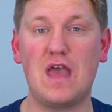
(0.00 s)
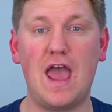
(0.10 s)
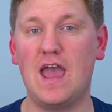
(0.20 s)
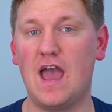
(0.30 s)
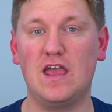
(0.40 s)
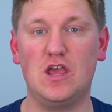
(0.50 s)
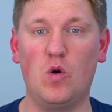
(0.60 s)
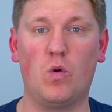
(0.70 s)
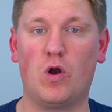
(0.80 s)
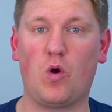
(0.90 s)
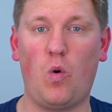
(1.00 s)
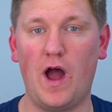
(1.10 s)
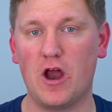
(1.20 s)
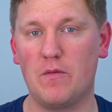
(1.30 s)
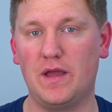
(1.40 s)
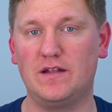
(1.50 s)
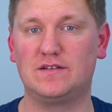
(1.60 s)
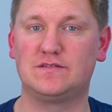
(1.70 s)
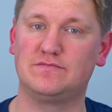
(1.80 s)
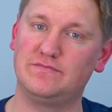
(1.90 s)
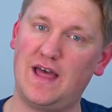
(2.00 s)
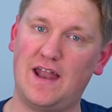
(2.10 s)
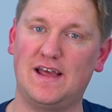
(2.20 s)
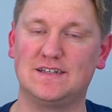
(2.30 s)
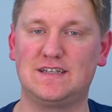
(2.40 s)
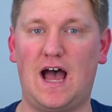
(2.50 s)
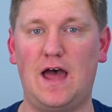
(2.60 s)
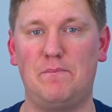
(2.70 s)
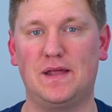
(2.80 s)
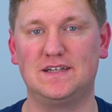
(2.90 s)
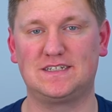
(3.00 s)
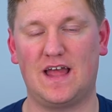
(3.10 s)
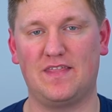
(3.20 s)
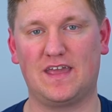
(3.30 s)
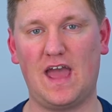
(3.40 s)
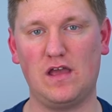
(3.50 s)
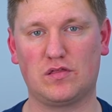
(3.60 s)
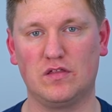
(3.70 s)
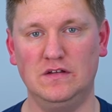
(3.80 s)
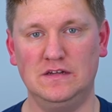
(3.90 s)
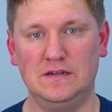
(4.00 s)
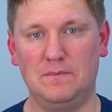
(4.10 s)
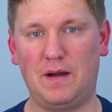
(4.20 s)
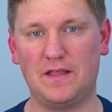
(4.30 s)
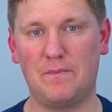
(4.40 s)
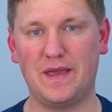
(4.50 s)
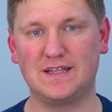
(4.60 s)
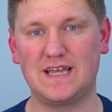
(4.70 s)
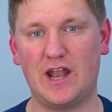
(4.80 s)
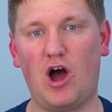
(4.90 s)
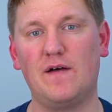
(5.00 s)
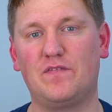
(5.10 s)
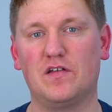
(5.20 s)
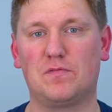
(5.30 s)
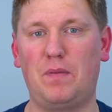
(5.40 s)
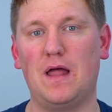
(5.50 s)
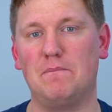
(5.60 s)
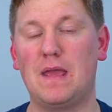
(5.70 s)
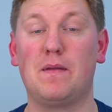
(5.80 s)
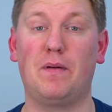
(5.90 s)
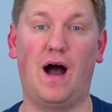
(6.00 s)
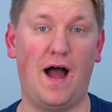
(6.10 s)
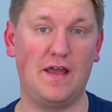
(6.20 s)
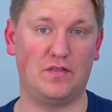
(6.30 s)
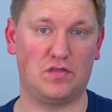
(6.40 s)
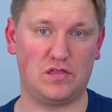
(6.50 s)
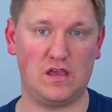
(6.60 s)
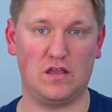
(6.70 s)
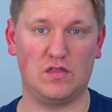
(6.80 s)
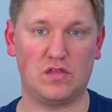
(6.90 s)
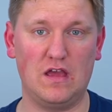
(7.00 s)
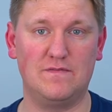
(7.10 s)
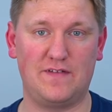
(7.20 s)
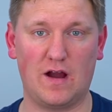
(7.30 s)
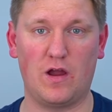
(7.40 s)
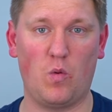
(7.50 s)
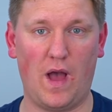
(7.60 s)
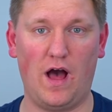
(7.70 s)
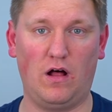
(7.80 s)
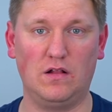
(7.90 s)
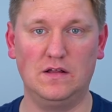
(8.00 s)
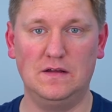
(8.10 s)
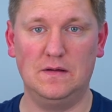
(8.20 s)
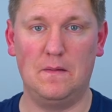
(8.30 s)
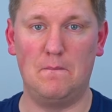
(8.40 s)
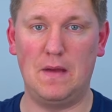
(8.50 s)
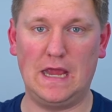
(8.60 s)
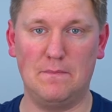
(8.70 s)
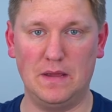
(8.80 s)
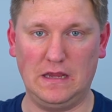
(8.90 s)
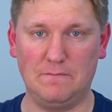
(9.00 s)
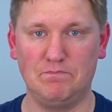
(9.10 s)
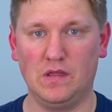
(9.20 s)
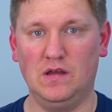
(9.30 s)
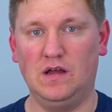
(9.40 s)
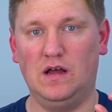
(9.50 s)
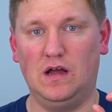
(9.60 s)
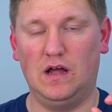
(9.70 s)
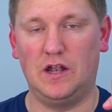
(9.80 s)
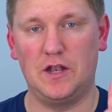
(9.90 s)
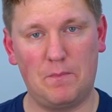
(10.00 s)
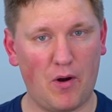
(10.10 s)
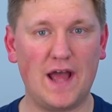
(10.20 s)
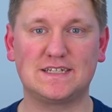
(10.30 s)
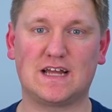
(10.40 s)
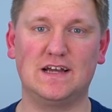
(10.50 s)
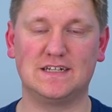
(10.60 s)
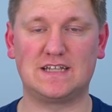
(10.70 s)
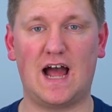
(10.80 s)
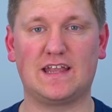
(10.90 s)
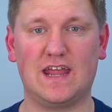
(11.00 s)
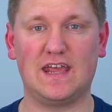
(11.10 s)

A A U a requirement? That has not been said the case by the Big Ten office, but maybe behind the scenes it very well may be. Nebraska is not getting